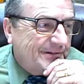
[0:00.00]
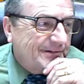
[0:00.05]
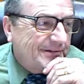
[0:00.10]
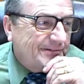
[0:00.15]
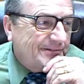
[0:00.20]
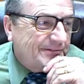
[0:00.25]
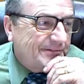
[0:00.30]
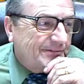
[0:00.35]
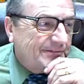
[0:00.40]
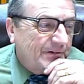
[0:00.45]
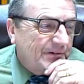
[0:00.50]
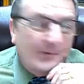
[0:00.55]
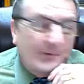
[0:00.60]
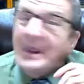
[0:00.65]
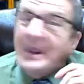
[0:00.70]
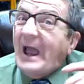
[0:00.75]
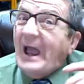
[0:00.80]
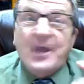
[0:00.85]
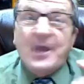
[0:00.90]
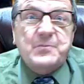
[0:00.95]
very
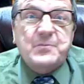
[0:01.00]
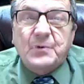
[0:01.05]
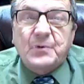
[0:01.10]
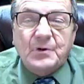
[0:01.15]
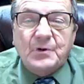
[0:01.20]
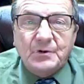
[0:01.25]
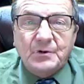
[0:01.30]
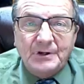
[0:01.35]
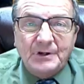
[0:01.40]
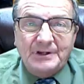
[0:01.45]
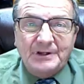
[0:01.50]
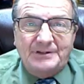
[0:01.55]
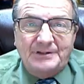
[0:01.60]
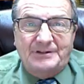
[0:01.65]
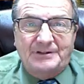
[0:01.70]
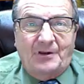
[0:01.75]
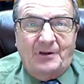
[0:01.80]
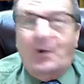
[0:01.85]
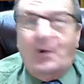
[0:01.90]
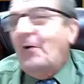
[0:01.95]
hyper,
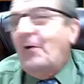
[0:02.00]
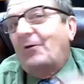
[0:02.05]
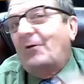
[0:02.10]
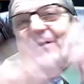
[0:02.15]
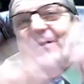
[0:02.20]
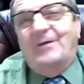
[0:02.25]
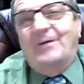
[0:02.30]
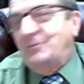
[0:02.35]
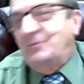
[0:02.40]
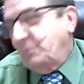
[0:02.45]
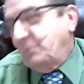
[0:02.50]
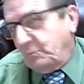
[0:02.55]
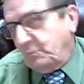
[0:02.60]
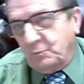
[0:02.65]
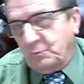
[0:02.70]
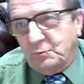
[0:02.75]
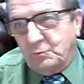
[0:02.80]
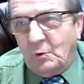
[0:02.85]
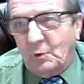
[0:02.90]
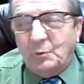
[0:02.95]
they all have
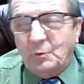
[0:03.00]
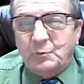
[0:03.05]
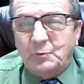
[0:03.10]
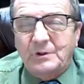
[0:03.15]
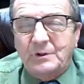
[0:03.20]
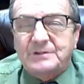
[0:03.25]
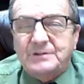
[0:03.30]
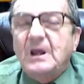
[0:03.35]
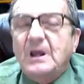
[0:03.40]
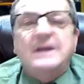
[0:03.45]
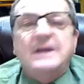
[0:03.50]
road rage.